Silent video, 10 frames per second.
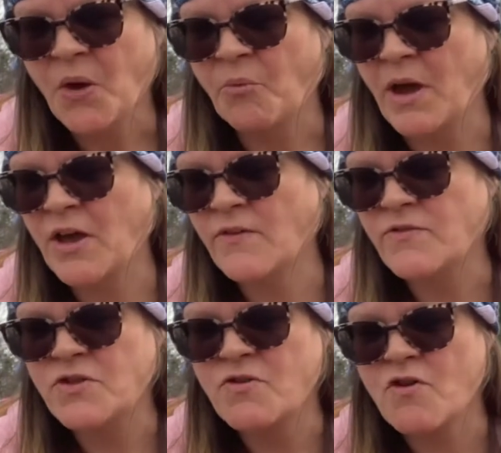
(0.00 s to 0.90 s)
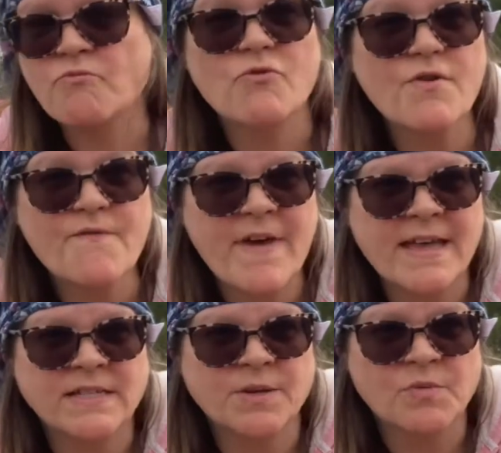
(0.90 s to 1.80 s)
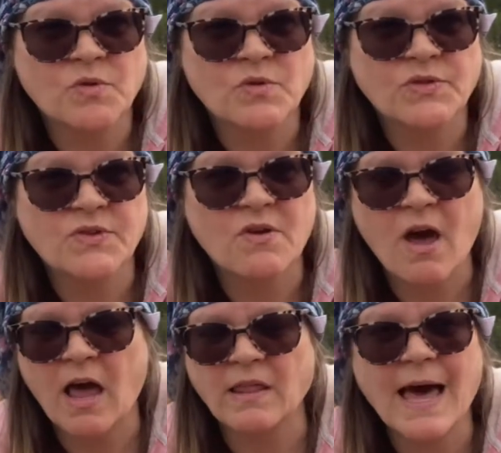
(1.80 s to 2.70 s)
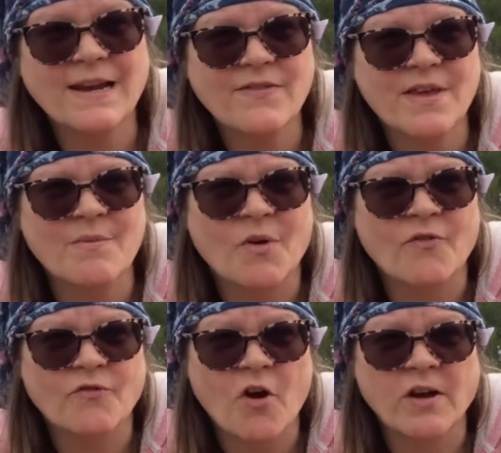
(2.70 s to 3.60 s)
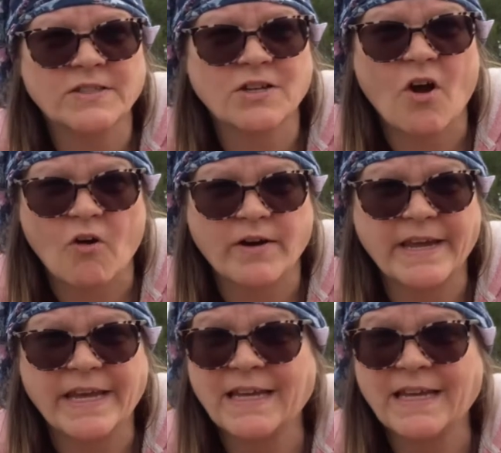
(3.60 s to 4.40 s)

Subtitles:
Well, your root vegetables, a lot of them are frost hardy.